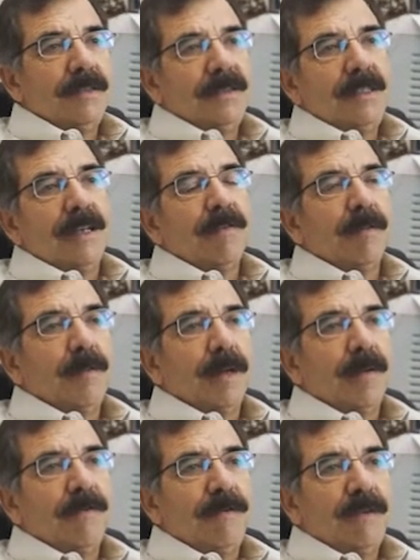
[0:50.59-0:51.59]
give them
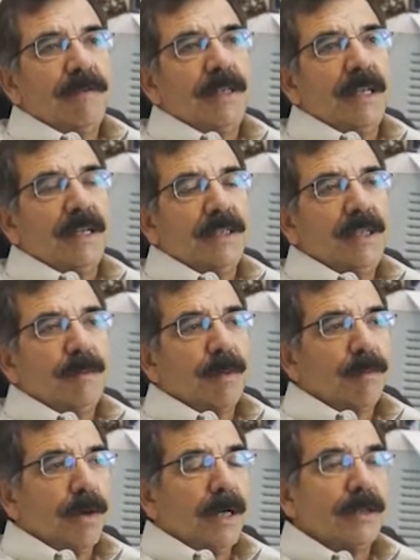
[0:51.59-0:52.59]
the 50 at a cheaper
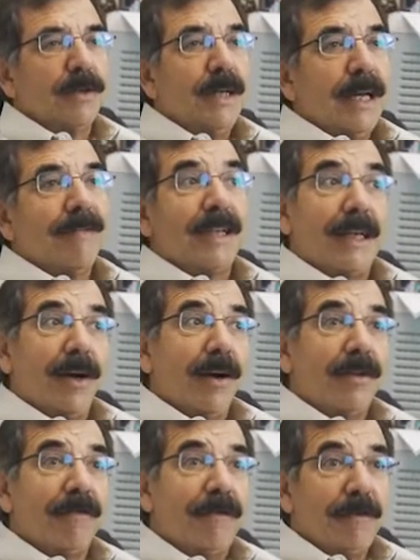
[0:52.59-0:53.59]
price. So he'd have to carry
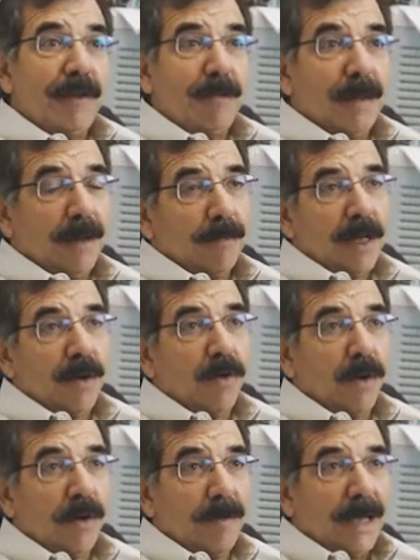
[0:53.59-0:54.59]
the 50-pound block
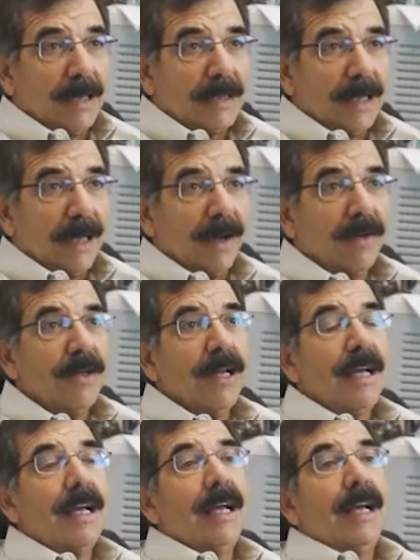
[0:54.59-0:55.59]
all the way back down
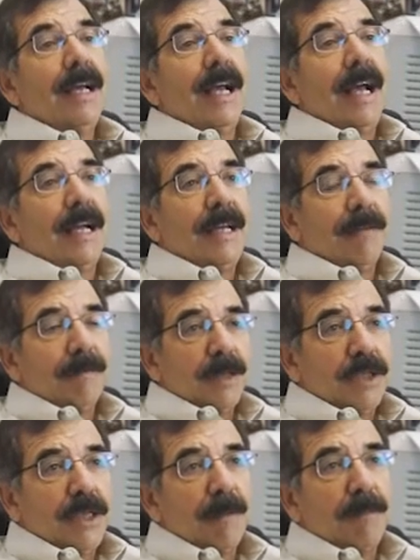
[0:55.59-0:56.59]
and give them a
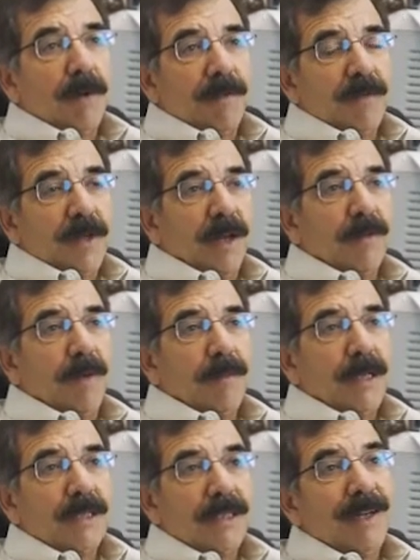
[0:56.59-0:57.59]
chip off another one,
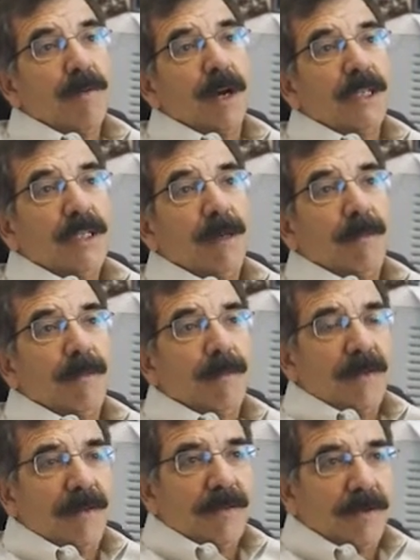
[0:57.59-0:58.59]
because they didn't want to chip
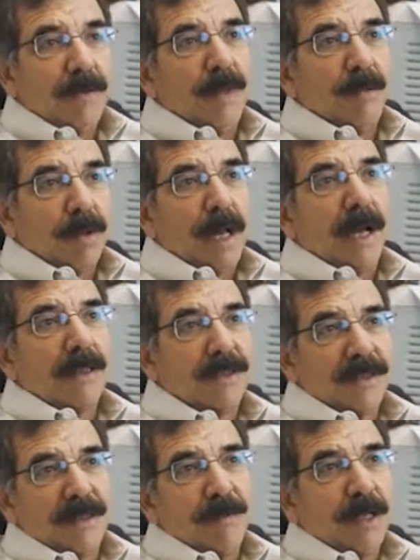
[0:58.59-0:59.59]
too many blocks
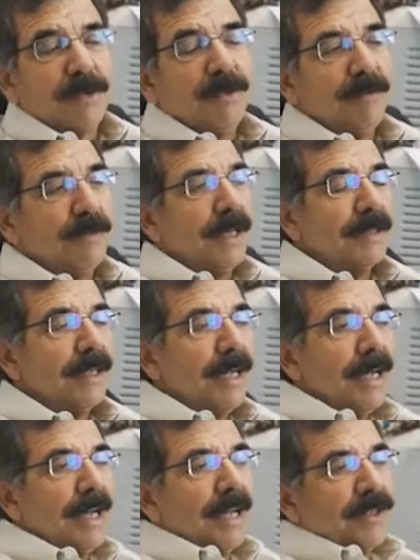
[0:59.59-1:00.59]
because they melt too fast.
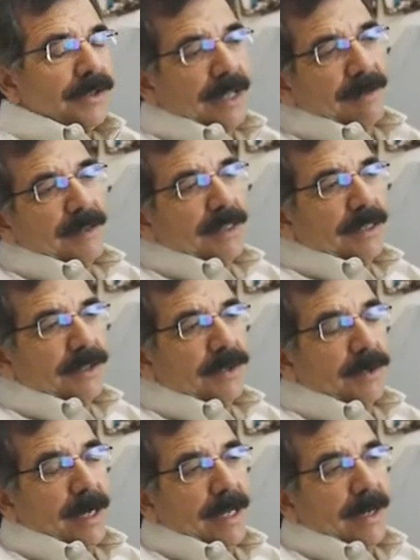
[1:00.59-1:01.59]
So that was his
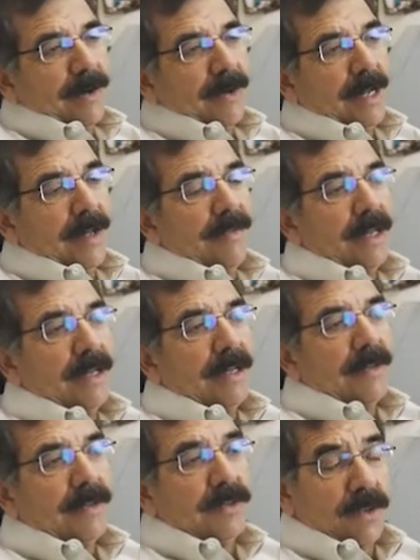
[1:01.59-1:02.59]
story, And then
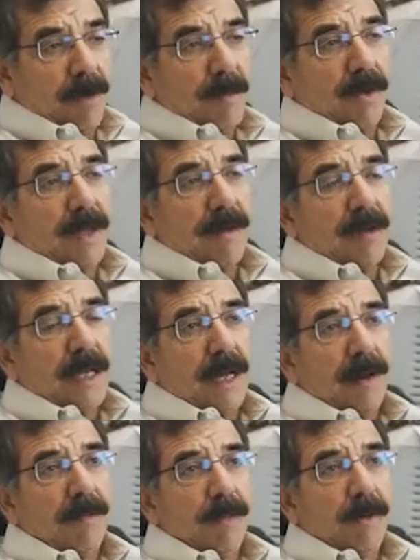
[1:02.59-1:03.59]
in the summer, they would get
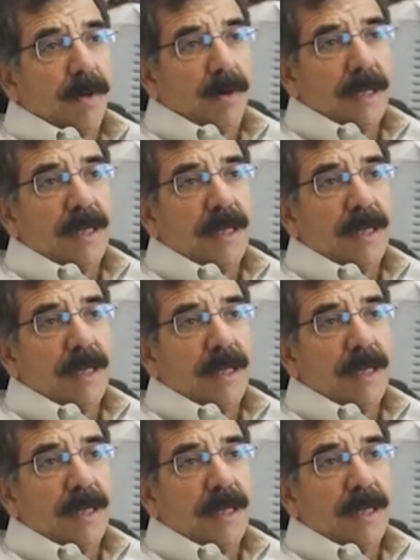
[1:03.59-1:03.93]
up early